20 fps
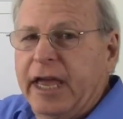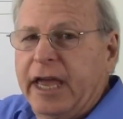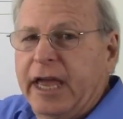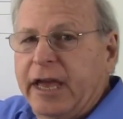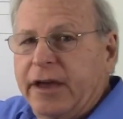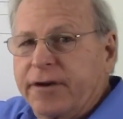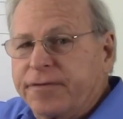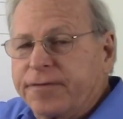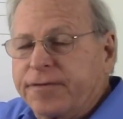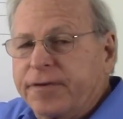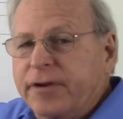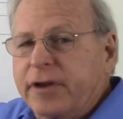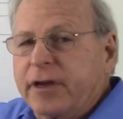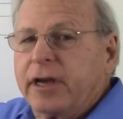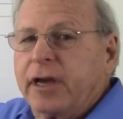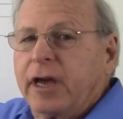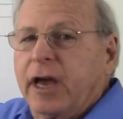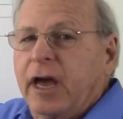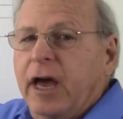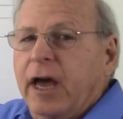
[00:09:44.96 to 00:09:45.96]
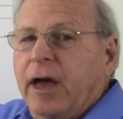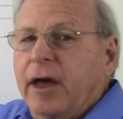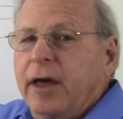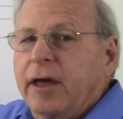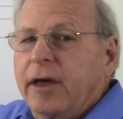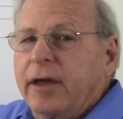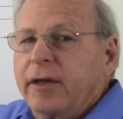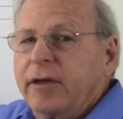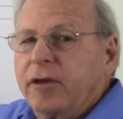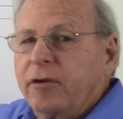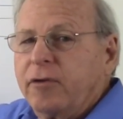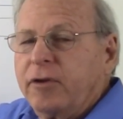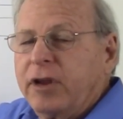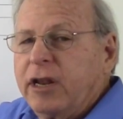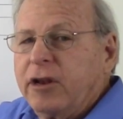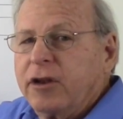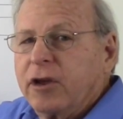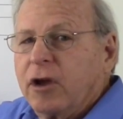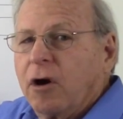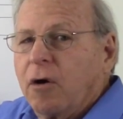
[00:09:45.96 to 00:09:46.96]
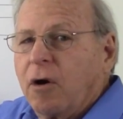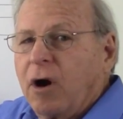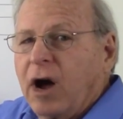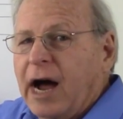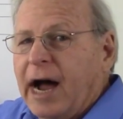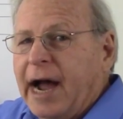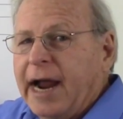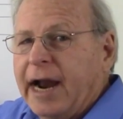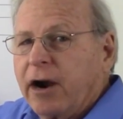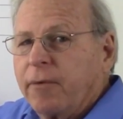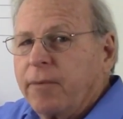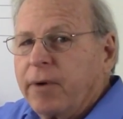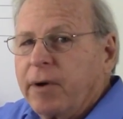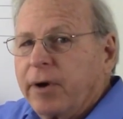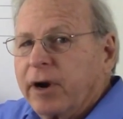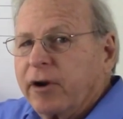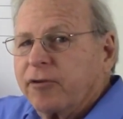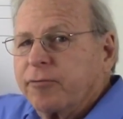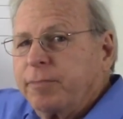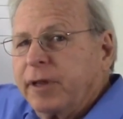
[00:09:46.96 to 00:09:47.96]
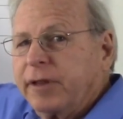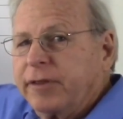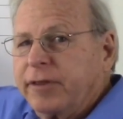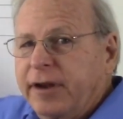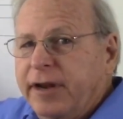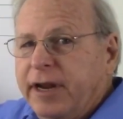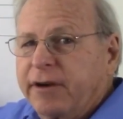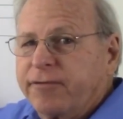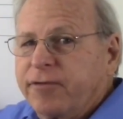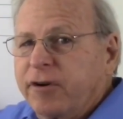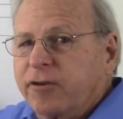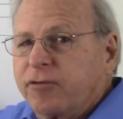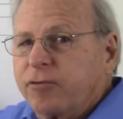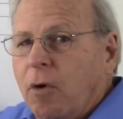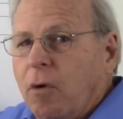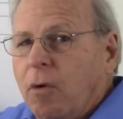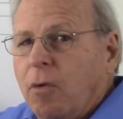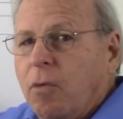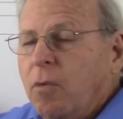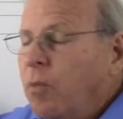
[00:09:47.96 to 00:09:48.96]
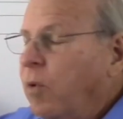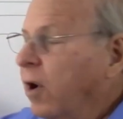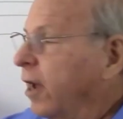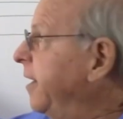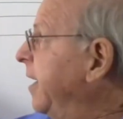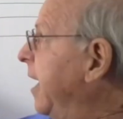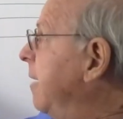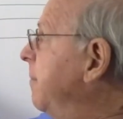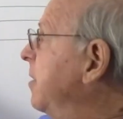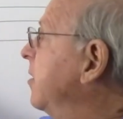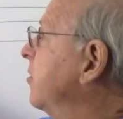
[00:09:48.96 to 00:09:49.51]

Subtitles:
if you need to go higher, we want to split the difference. Well, what name